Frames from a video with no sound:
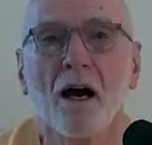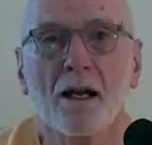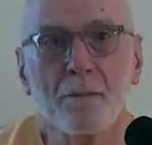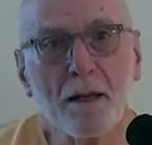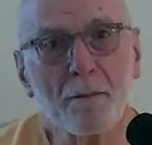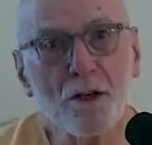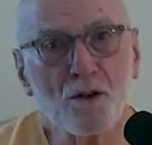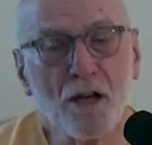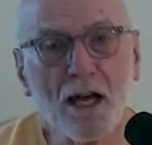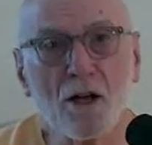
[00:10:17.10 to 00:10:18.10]
he may be a
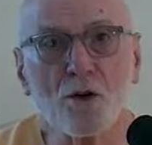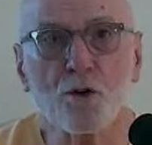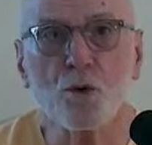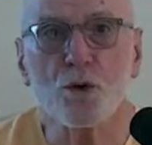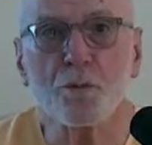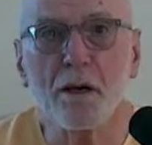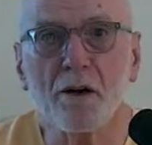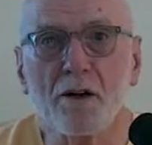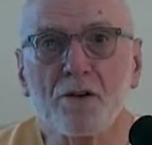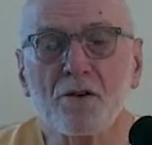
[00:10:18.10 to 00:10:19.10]
child to his
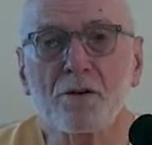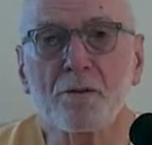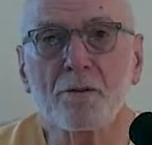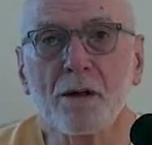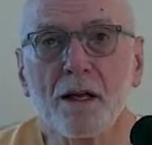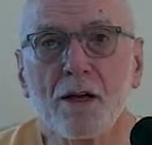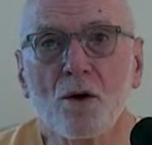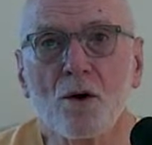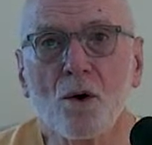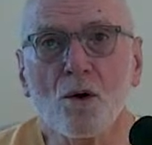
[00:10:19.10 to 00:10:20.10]
parents. In
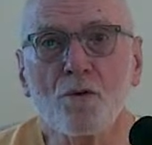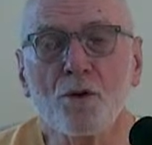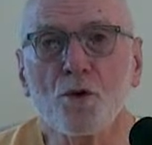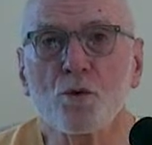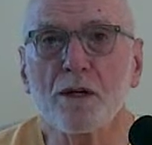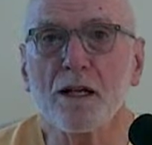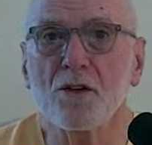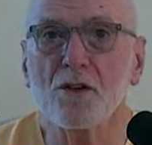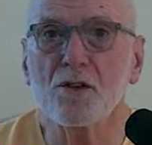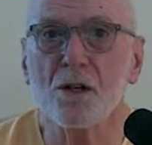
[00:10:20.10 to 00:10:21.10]
all of those
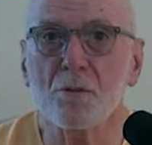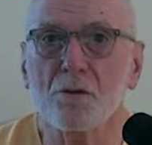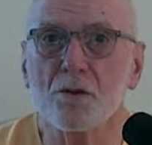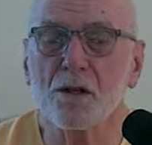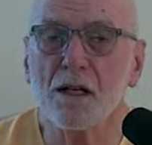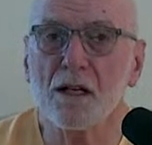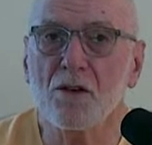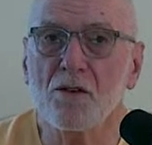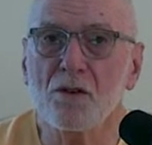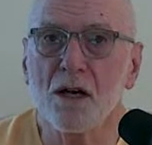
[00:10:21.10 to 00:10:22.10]
relationships,
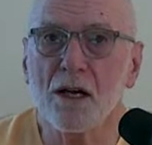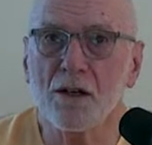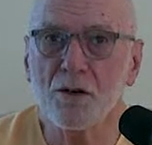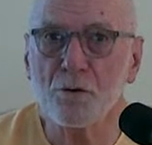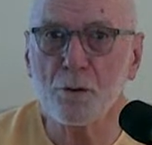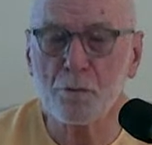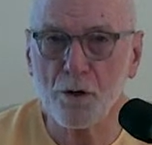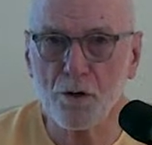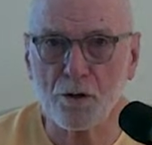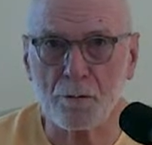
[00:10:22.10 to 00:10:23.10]
he's a different
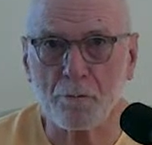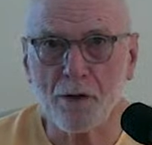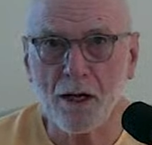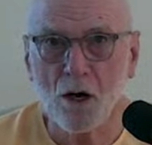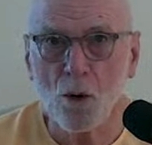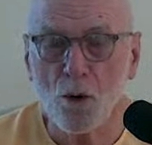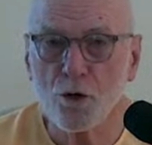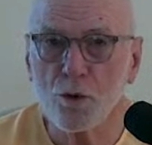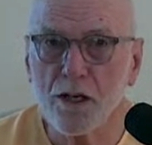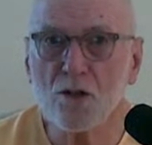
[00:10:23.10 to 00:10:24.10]
person. Or
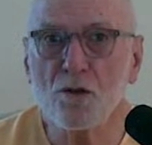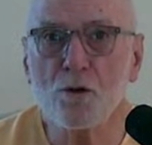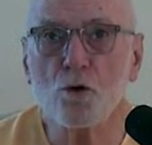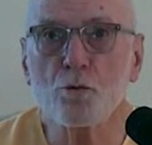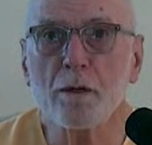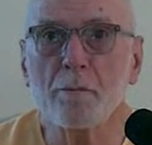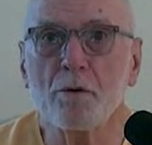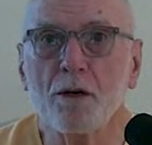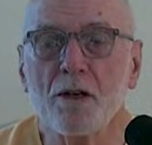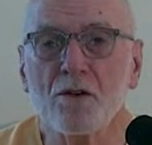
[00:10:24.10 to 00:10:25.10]
to each of those
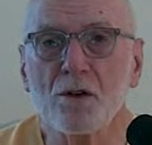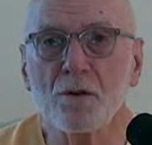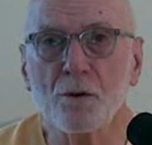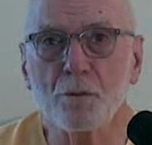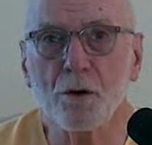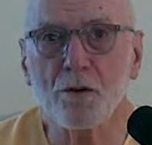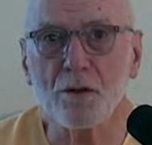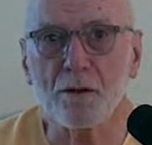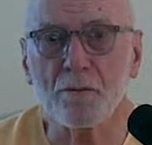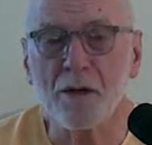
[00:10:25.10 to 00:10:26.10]
people, he's a different
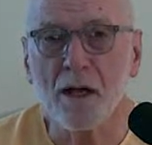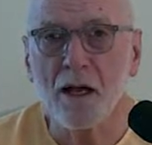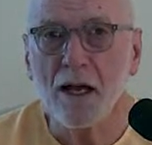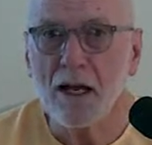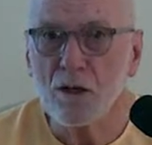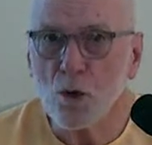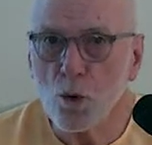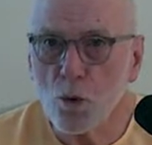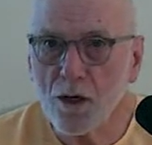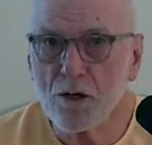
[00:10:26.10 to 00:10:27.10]
person. And no
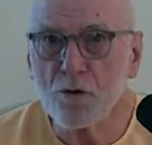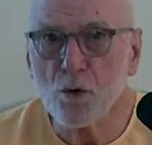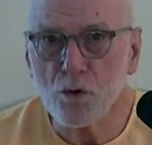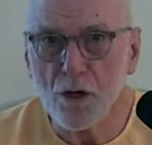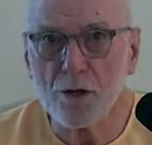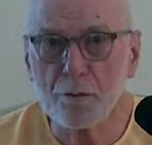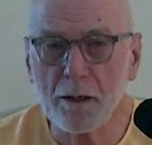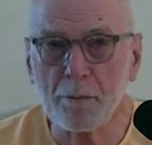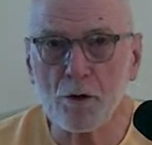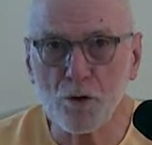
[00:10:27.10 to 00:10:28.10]
one of those other
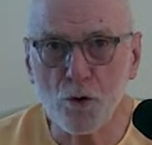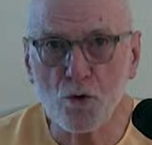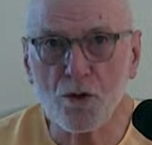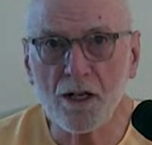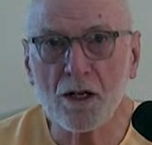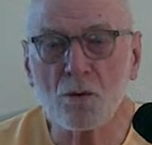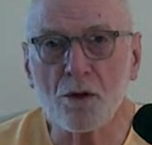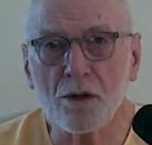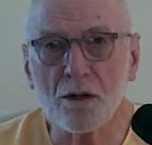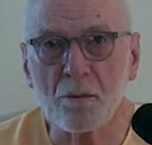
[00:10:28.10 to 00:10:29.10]
people associated
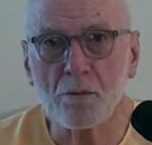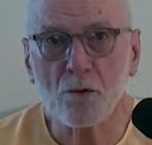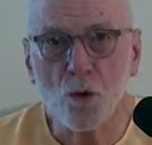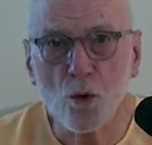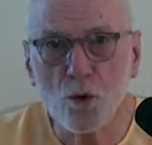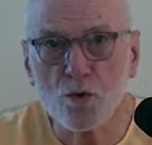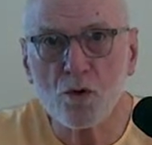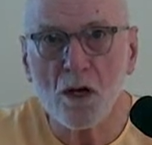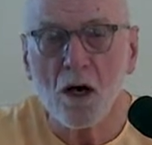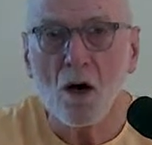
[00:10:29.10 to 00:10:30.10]
with him
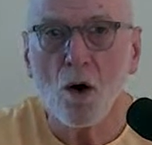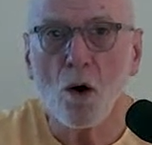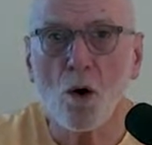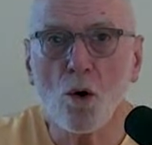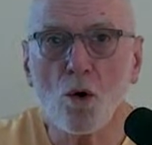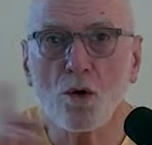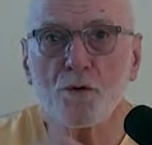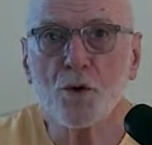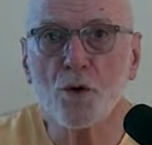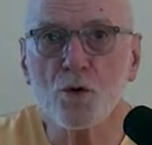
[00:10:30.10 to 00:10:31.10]
knows all
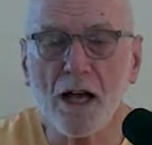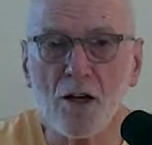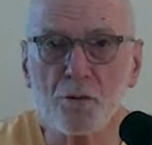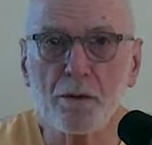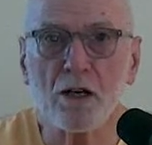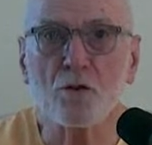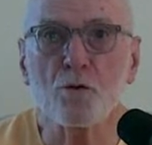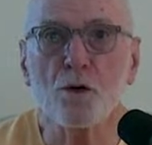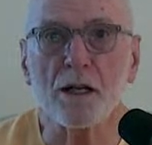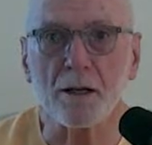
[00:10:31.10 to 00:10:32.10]
of those aspects
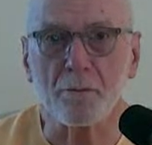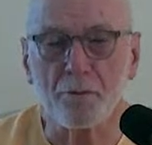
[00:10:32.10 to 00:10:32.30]
fully.